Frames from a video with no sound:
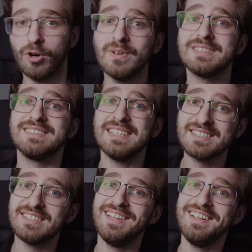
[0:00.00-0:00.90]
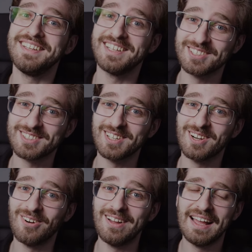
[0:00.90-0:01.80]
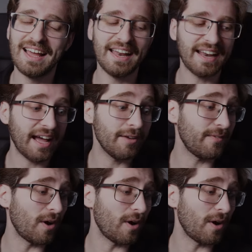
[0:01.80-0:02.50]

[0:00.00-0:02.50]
over 16 years ago and I have